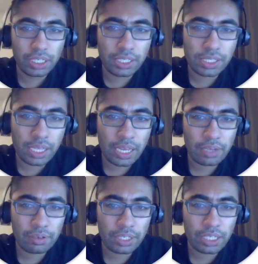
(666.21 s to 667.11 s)
is that
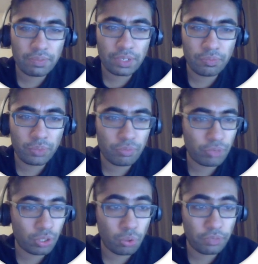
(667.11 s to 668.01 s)
even if we
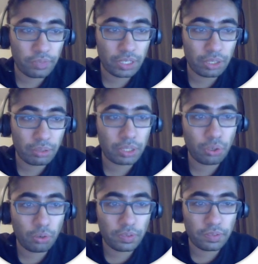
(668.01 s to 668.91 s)
record a video and
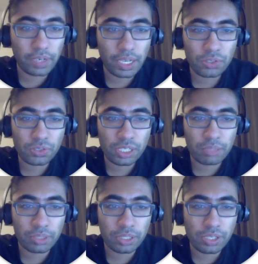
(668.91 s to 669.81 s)
go over the financial
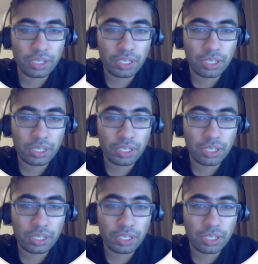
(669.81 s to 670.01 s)
statements,